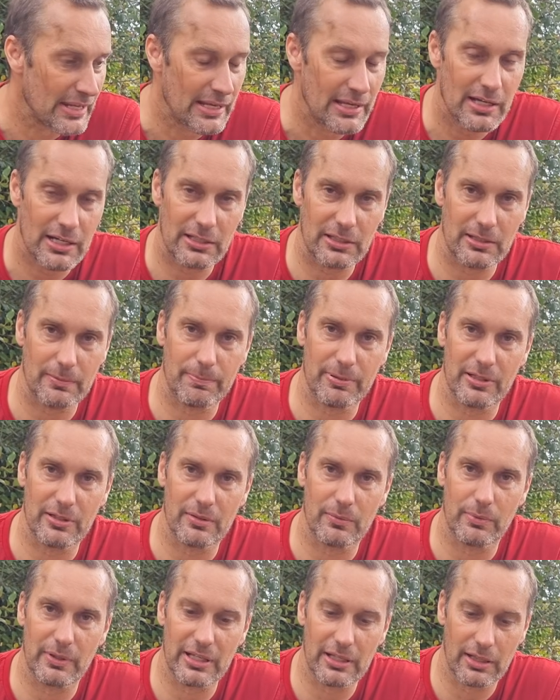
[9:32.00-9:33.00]
and you put the
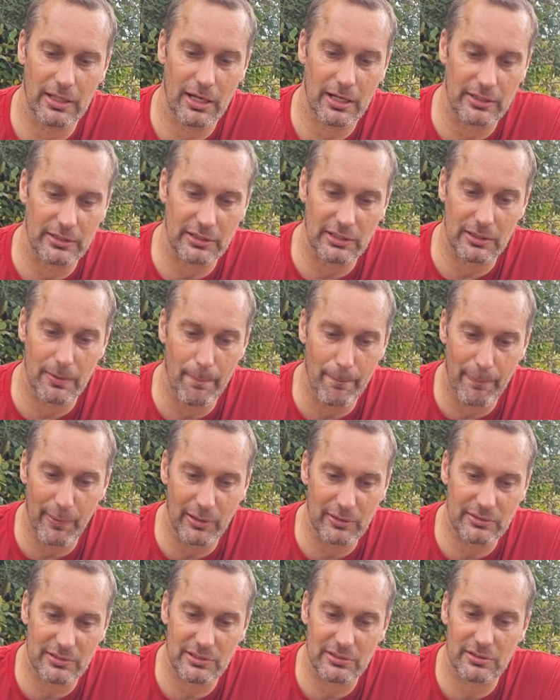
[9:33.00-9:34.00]
wheel on, you can
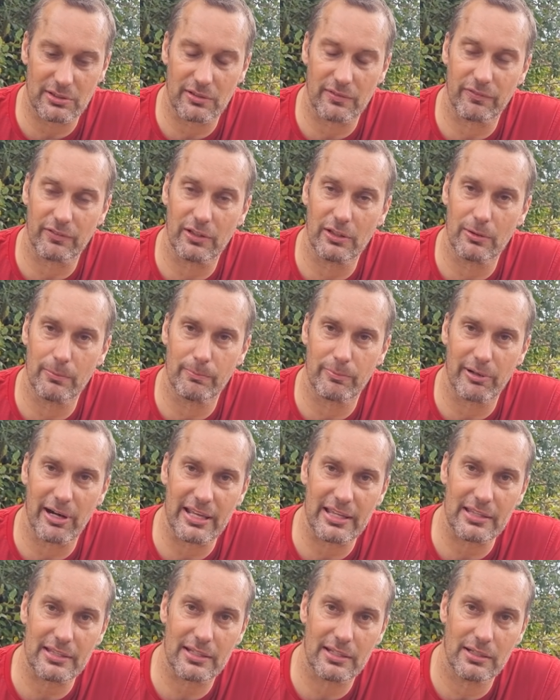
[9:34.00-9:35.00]
bolt it to the floor and
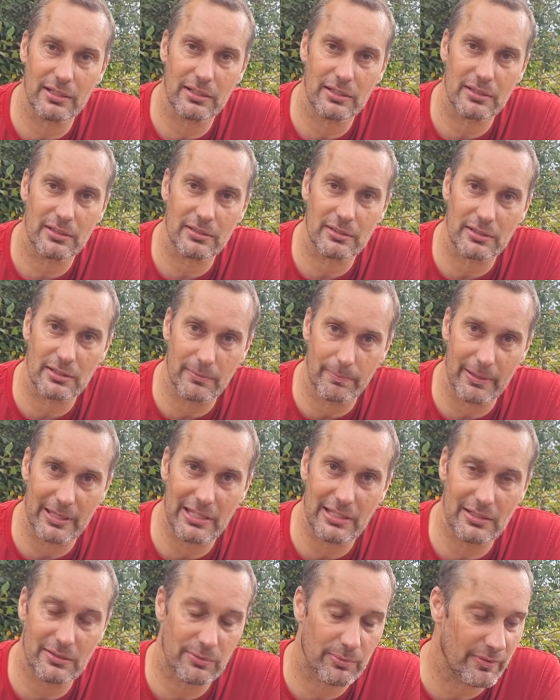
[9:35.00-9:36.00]
break the
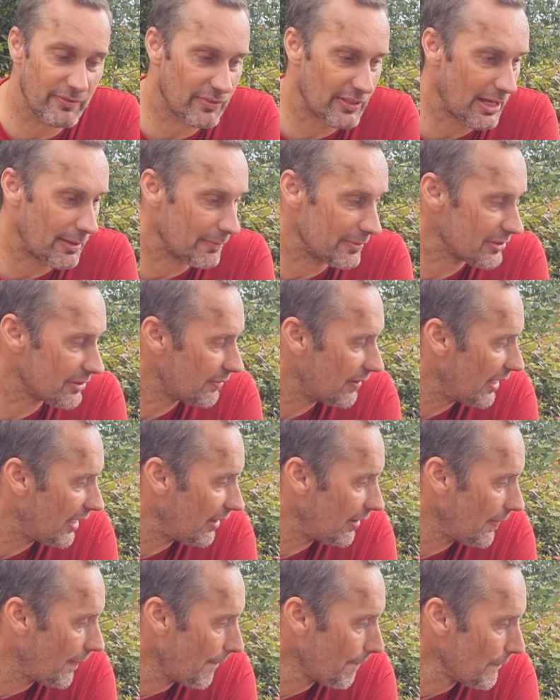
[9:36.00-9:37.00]
bead with them as well.
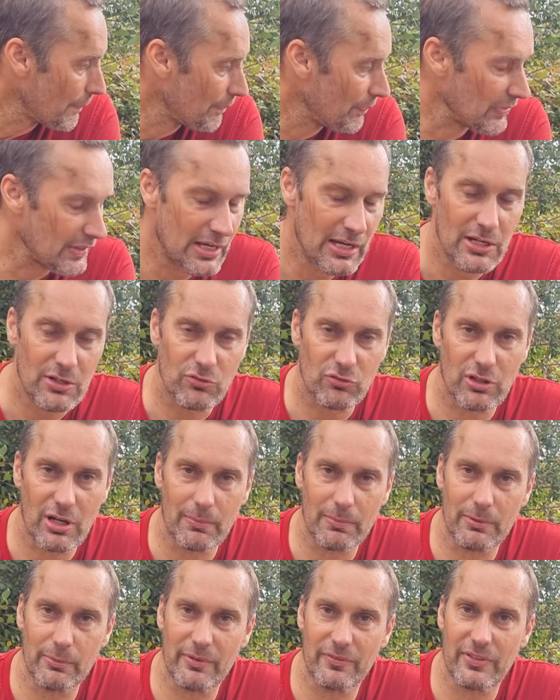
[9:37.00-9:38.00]

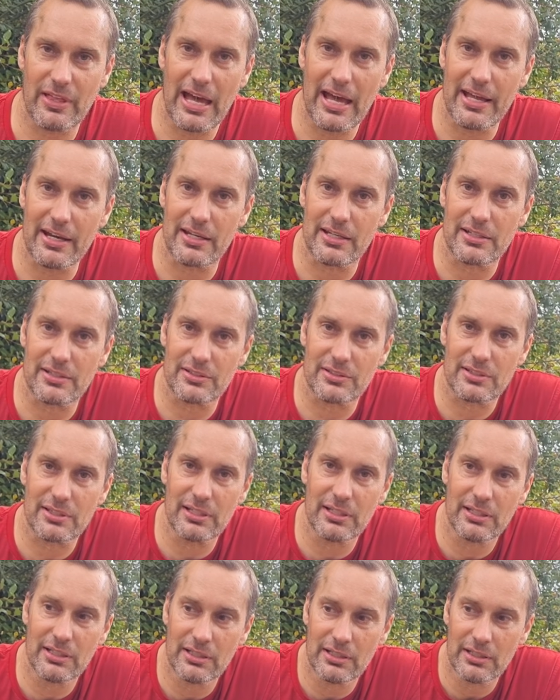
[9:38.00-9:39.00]
Trouble with that is
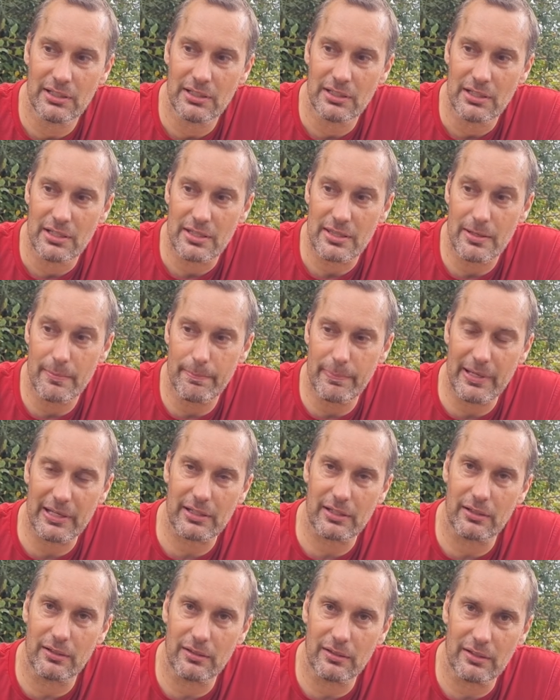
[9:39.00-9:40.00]
the
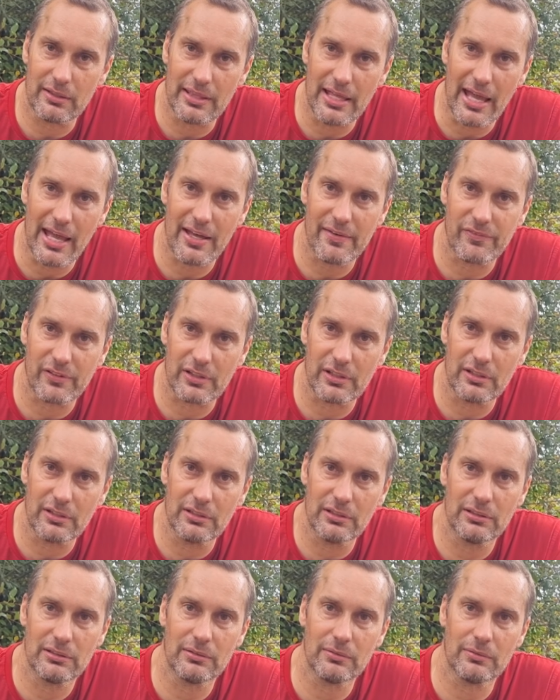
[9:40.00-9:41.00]
bigger, the heavier,
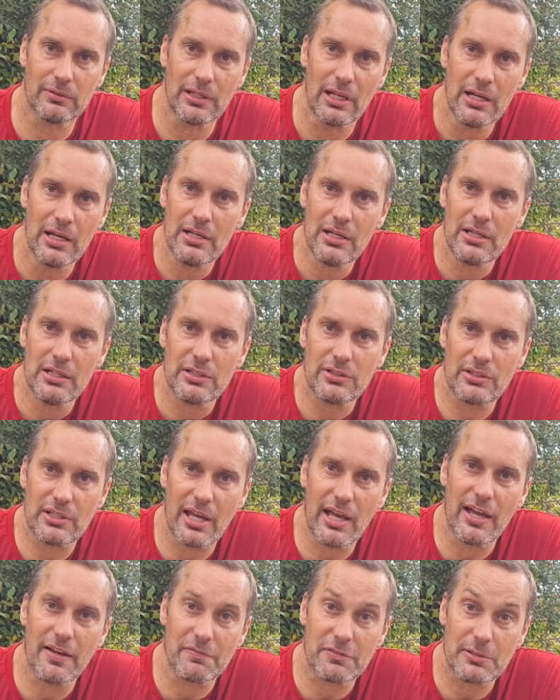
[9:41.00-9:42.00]
and do you
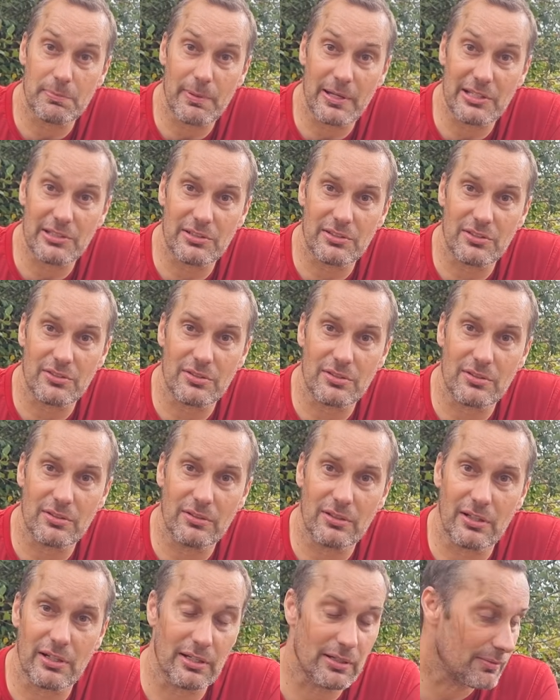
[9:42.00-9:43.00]
have space to
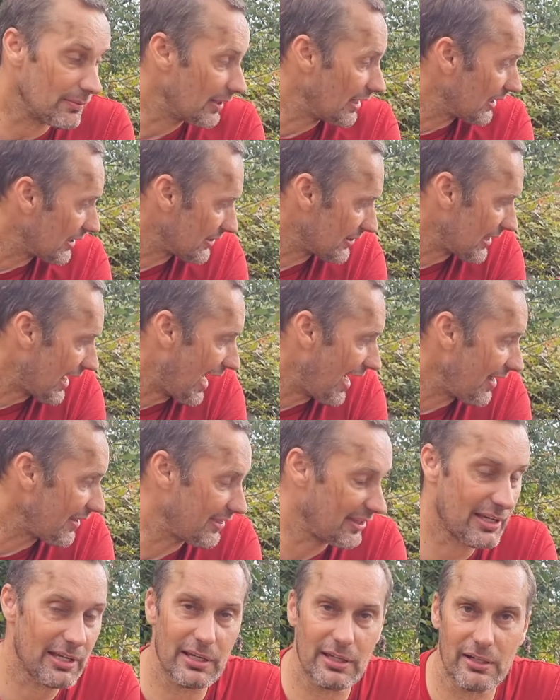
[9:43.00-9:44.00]
store it? Whereas that
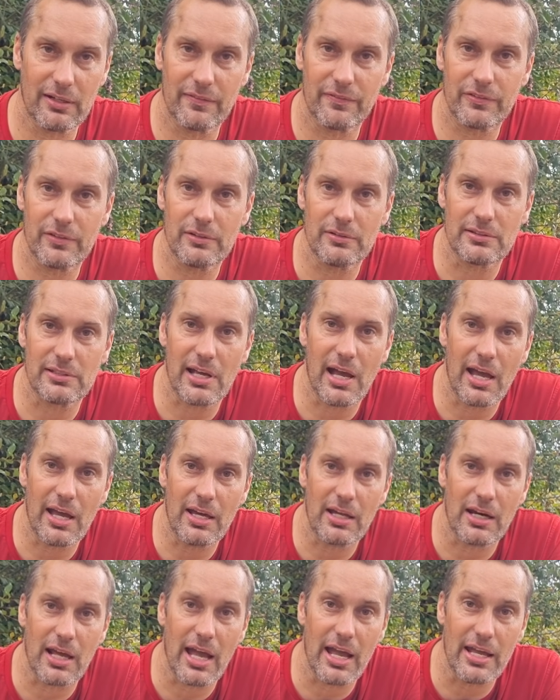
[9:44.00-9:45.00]
thing and a few
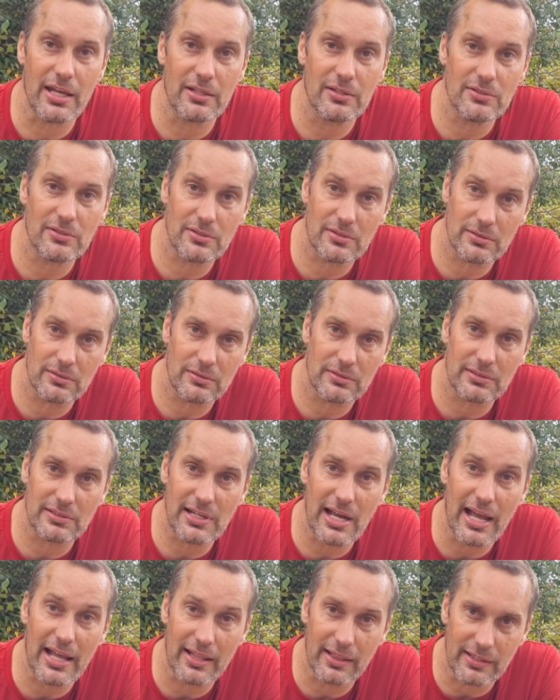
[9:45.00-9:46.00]
tyre irons or
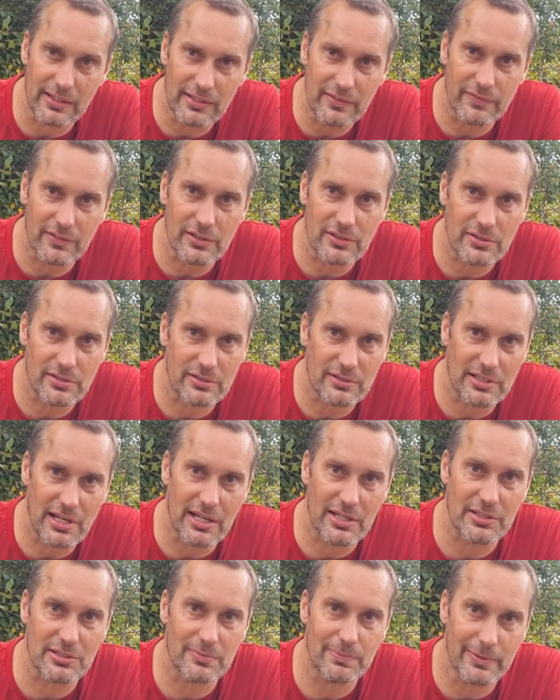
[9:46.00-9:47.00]
tyre levers, tyre
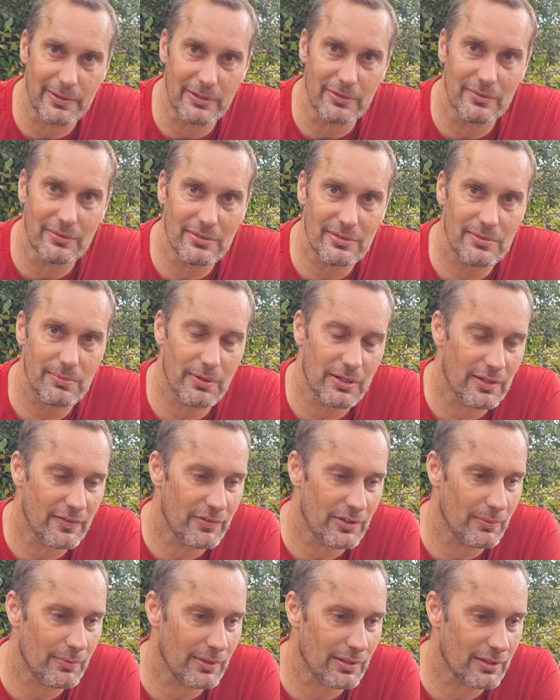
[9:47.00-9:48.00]
spoons, whatever
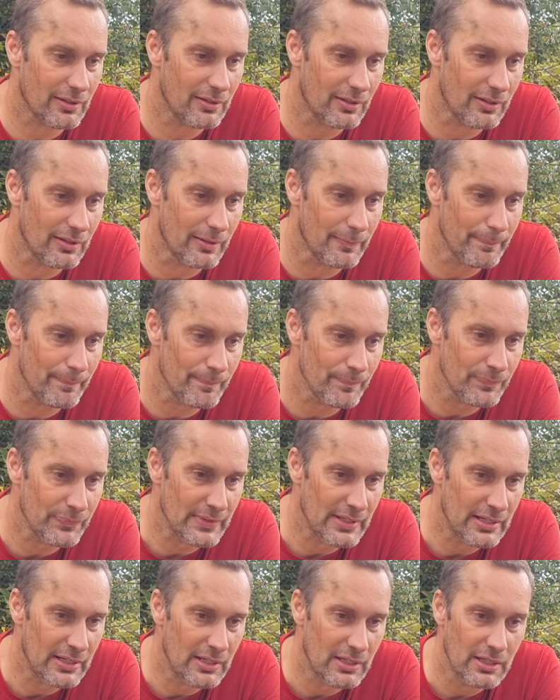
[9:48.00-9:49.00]
you want to call them,
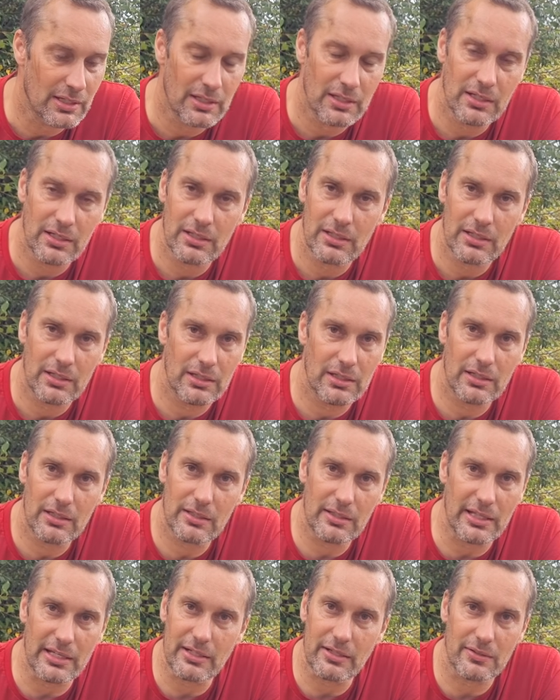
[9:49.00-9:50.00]

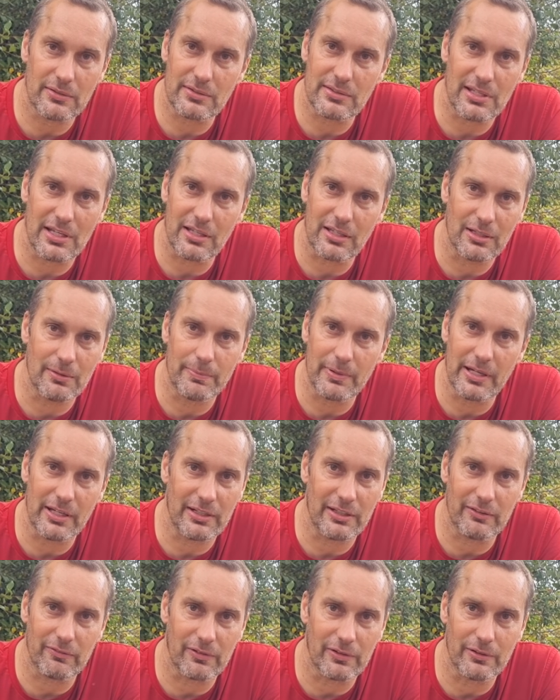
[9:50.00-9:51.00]
they don't take up
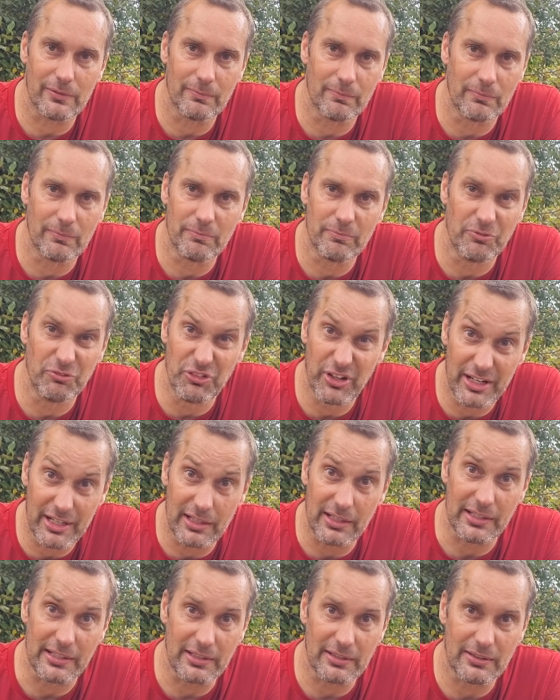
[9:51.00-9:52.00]
any room,
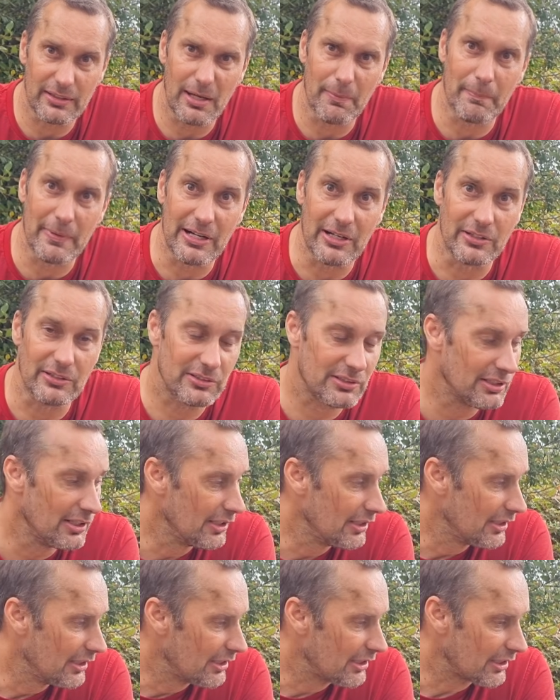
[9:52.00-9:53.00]
really, not much,
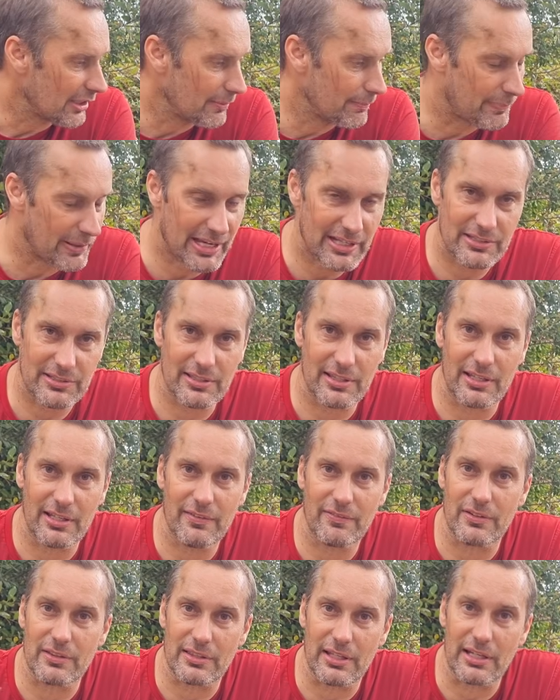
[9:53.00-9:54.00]
compared to the
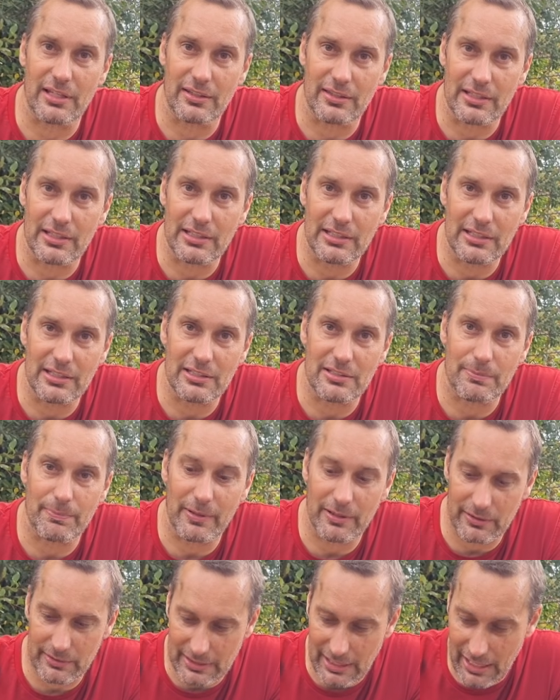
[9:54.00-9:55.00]
other thing that you need to
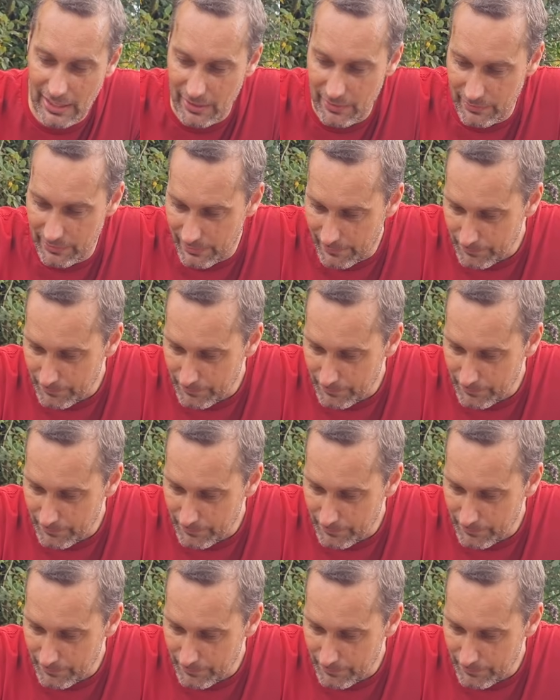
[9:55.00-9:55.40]
bolt down.